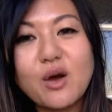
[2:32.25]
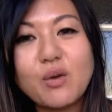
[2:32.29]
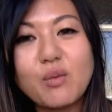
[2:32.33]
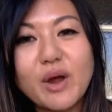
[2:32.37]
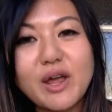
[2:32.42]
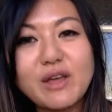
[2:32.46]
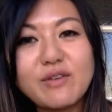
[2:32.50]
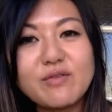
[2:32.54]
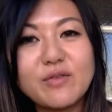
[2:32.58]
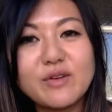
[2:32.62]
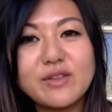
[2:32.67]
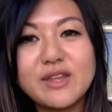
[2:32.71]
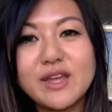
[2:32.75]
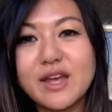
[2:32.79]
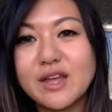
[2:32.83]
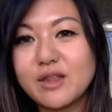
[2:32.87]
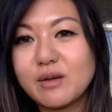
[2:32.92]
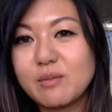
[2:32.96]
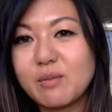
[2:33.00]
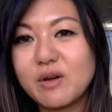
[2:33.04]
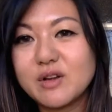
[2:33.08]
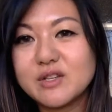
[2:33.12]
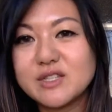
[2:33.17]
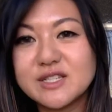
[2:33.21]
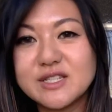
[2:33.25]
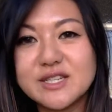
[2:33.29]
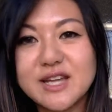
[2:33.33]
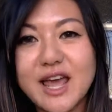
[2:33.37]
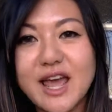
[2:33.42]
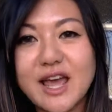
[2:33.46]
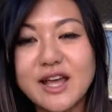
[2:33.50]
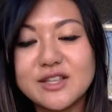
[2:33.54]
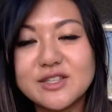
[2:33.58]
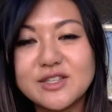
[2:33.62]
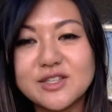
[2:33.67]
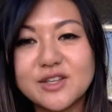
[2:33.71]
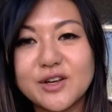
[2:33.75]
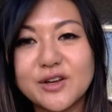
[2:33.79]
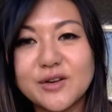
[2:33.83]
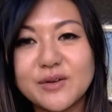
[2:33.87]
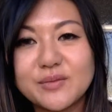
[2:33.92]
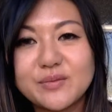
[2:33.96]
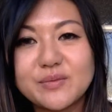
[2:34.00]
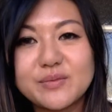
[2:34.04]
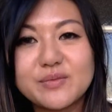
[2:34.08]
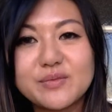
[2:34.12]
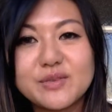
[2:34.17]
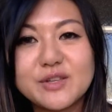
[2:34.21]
wait for the other person to answer.